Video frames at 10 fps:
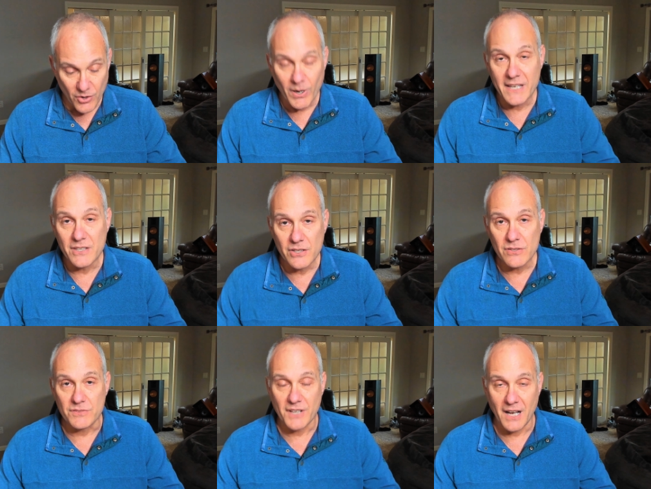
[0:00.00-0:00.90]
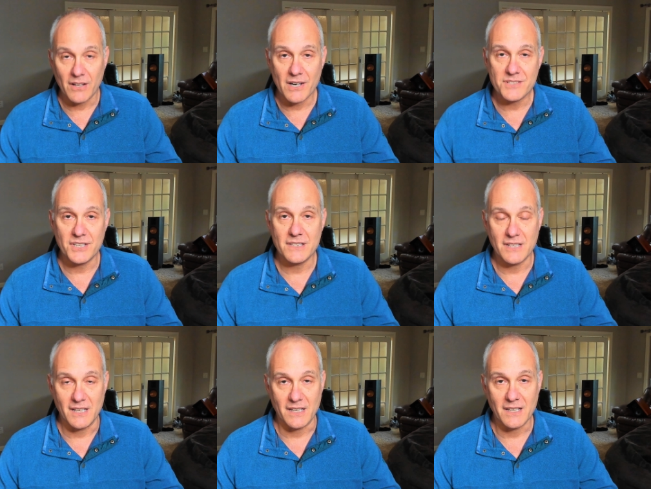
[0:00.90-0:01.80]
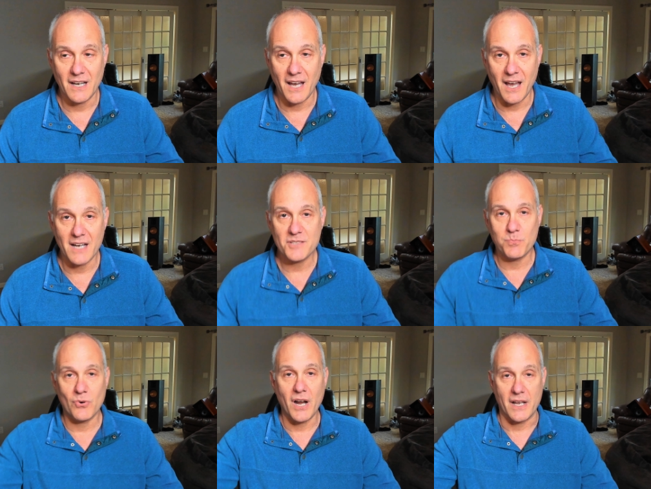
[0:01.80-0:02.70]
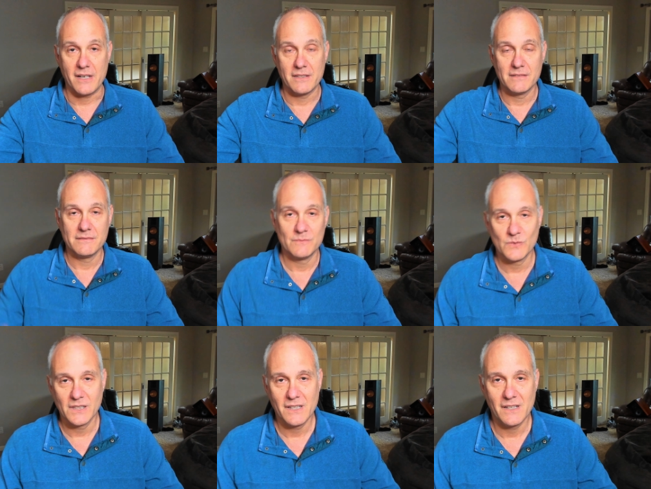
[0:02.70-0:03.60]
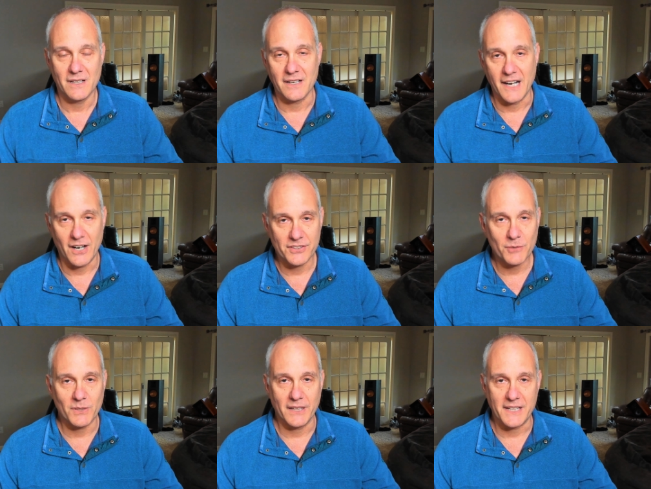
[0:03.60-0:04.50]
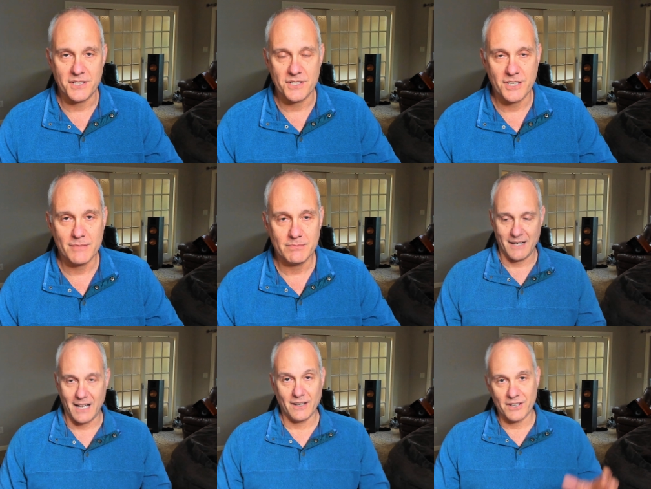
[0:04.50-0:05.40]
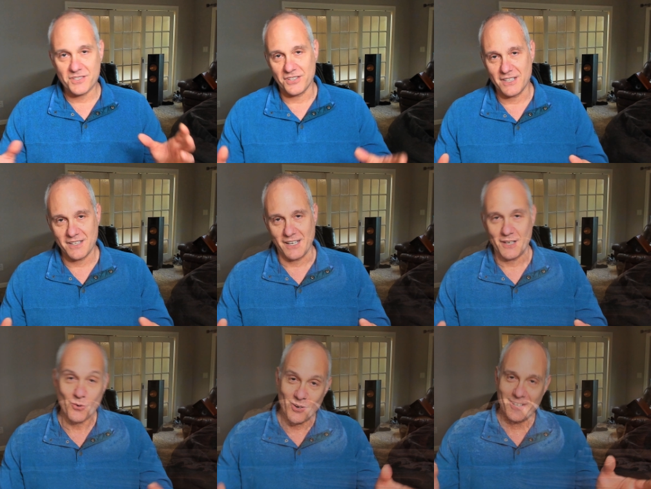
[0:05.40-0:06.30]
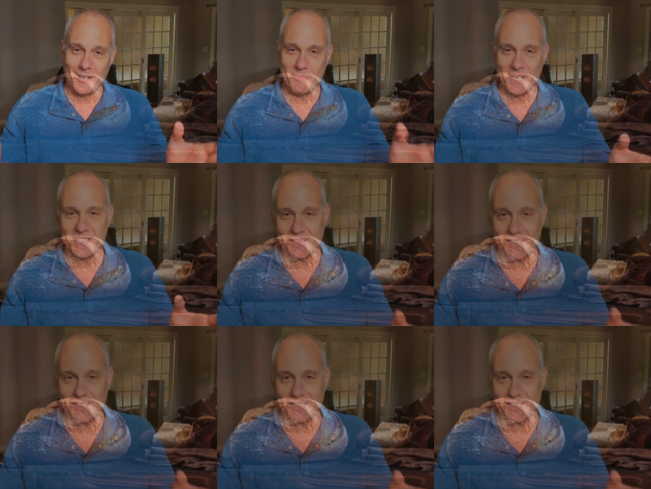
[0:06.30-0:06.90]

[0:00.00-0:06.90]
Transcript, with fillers: I use LRCT as bread. In a healthy relationship, LRCT or a piece of